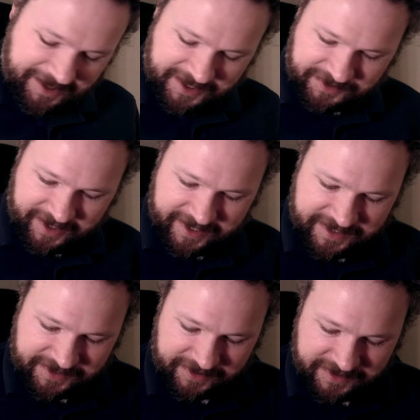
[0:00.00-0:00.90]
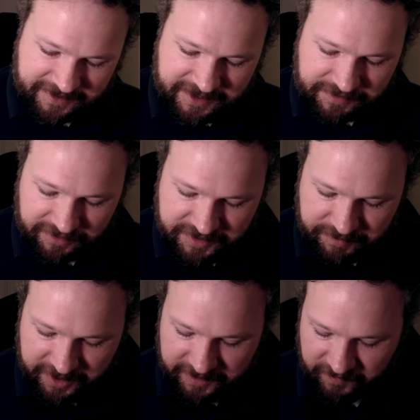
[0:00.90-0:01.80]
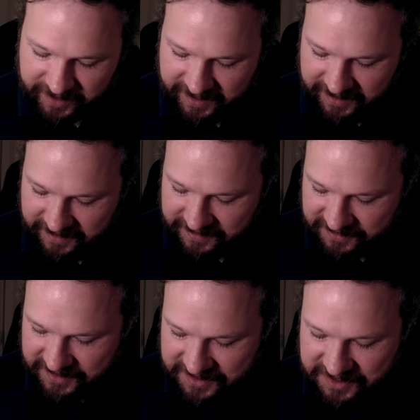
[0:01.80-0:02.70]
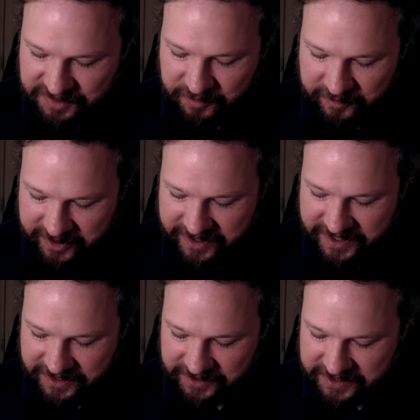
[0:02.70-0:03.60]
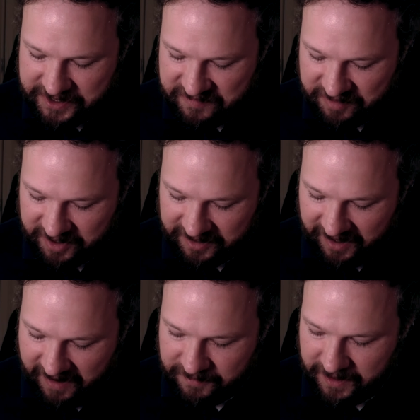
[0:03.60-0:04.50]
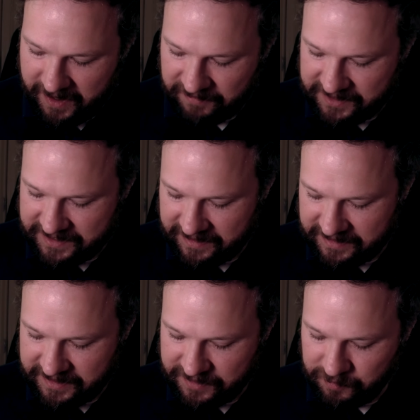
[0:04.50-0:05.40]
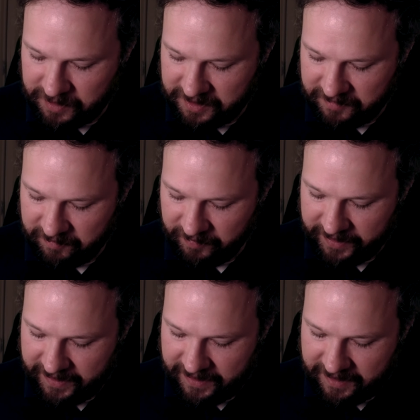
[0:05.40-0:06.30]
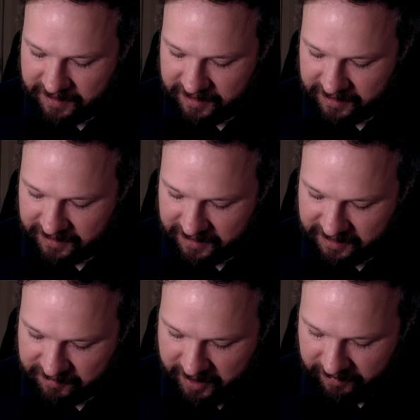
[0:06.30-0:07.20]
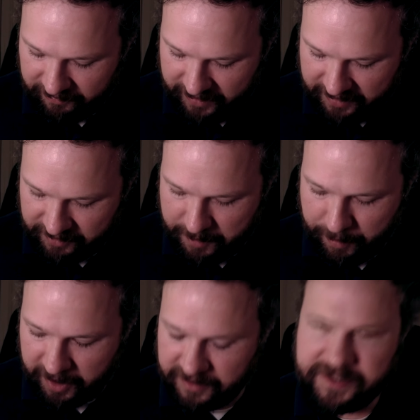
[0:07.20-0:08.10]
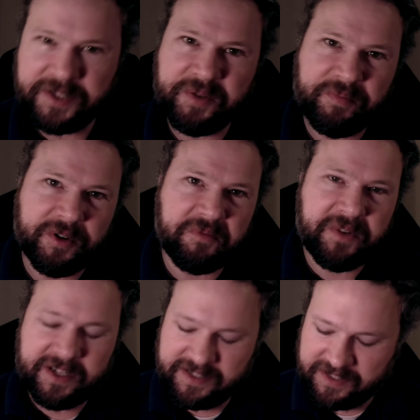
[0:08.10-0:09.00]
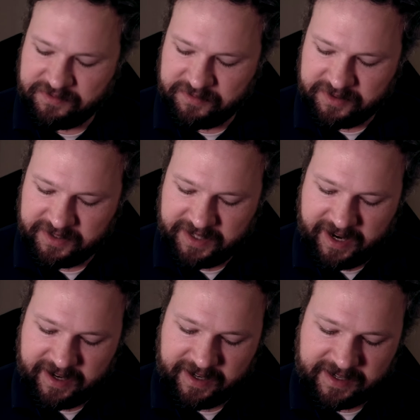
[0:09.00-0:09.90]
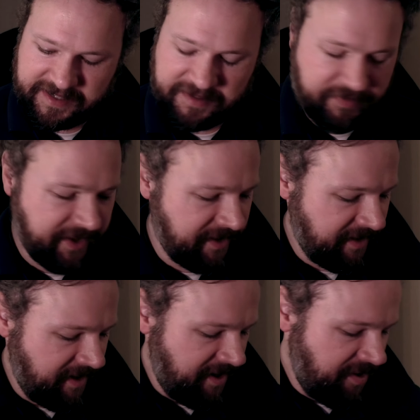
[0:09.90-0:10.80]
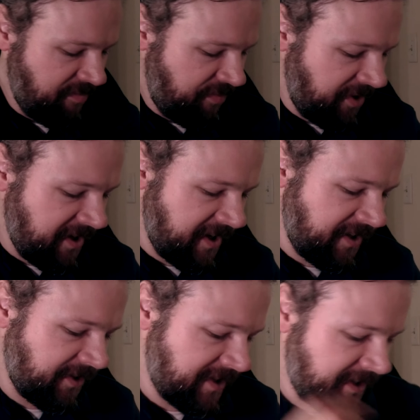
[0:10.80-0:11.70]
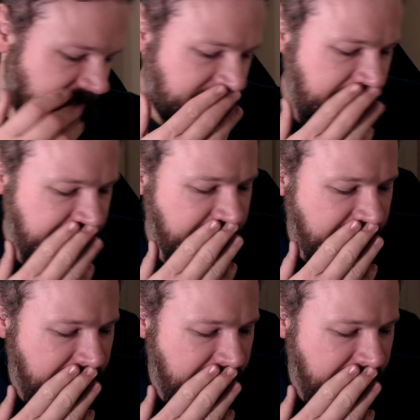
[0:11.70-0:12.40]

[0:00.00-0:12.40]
launch right into it. So this first part, this is a really interesting part. I have to say, this is one of kind of my favorite parts of the book, because it's really getting at something pretty interesting here.